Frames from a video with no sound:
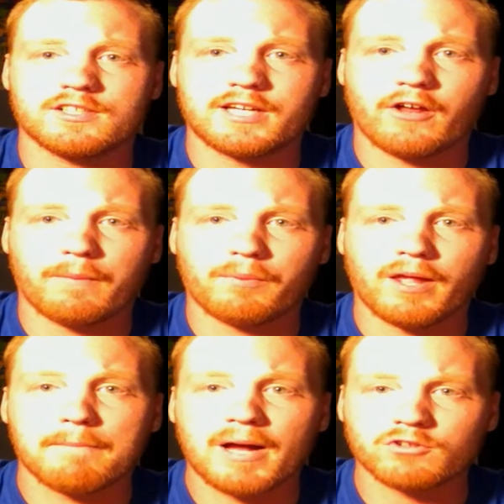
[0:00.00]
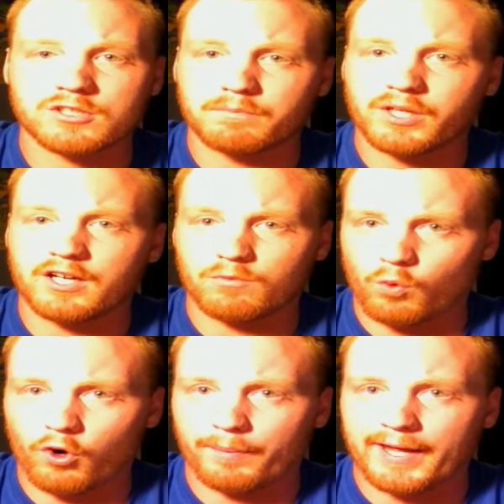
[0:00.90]
sit down and play Mountain Blade
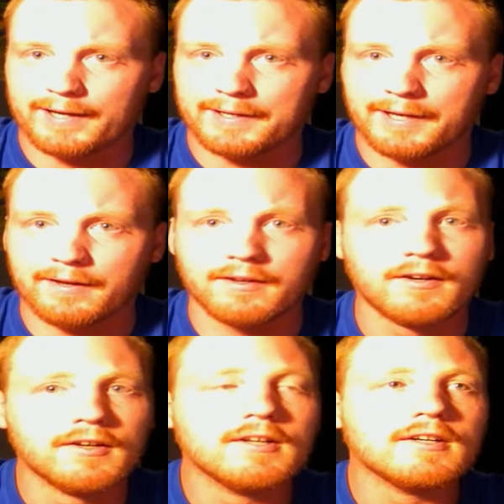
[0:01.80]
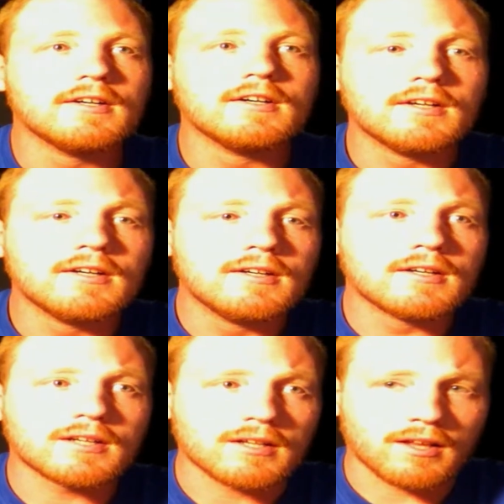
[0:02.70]
Warband again.
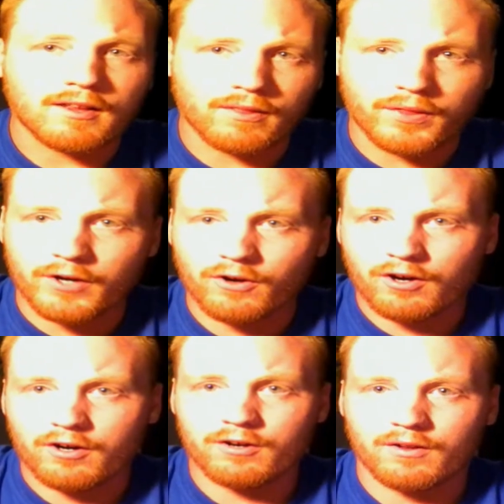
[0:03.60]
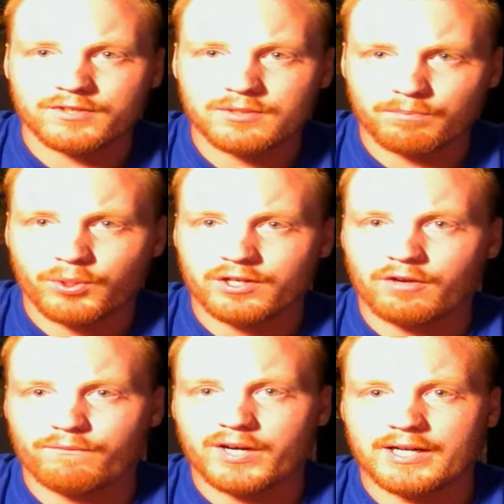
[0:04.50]
There are some pretty
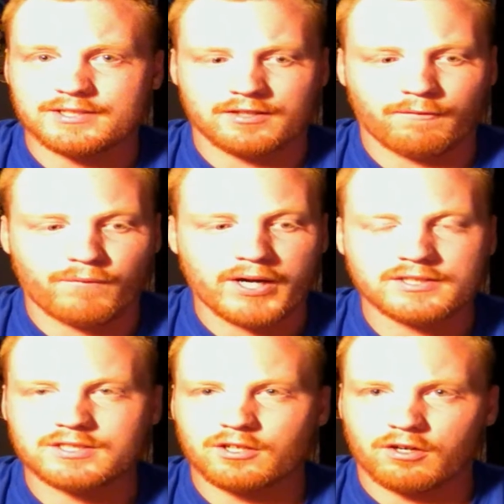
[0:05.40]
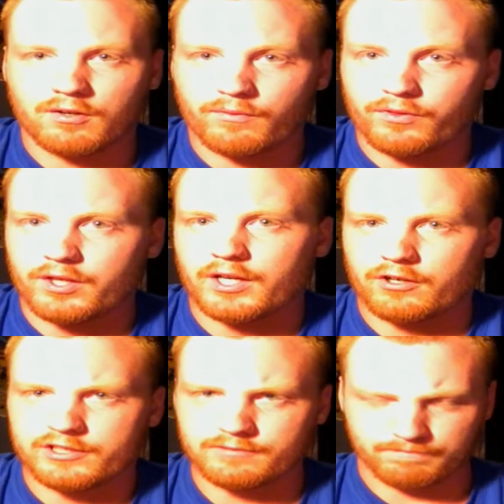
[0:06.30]
good fights, and the fights, they
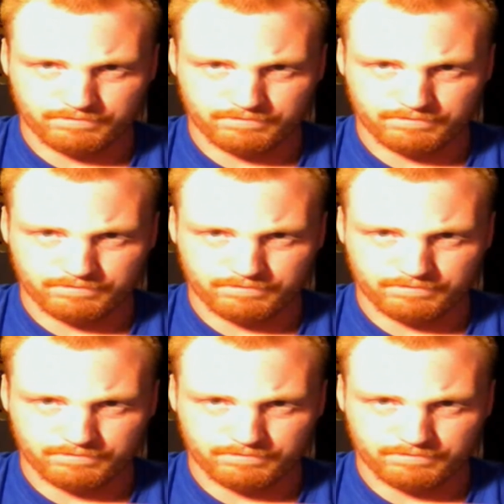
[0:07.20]
are